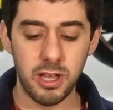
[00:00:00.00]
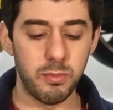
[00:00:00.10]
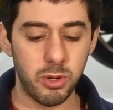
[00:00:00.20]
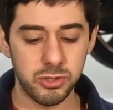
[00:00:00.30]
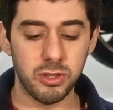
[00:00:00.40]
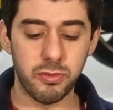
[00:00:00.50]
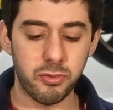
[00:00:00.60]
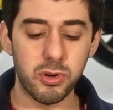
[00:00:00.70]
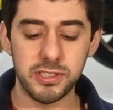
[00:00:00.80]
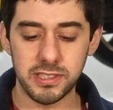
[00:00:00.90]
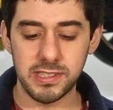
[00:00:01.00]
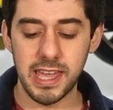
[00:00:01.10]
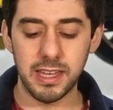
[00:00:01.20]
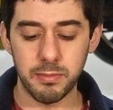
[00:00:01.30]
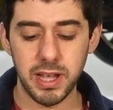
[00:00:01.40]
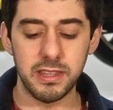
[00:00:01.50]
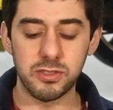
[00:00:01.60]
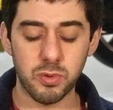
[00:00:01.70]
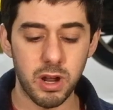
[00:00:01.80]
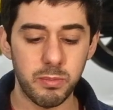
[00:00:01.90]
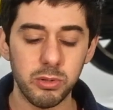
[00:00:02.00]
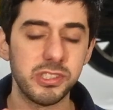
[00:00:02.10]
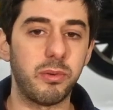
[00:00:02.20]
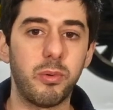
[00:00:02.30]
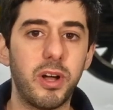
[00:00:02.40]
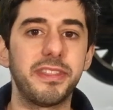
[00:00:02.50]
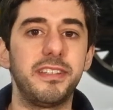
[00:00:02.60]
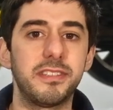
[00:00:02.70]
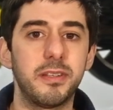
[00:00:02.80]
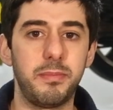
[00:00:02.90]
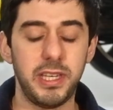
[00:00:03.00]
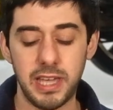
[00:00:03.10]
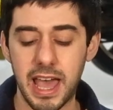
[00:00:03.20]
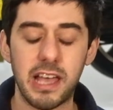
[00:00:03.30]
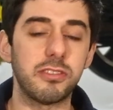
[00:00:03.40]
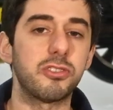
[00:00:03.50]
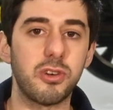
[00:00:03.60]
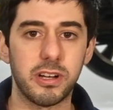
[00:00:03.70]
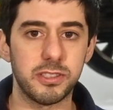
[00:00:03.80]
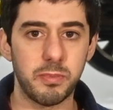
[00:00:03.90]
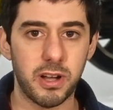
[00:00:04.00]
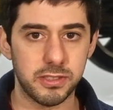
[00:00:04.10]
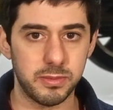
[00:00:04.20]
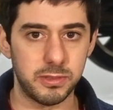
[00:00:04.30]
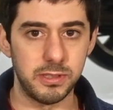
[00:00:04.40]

most of the force is taken by these rod bolts, and we want these to be as strong as possible.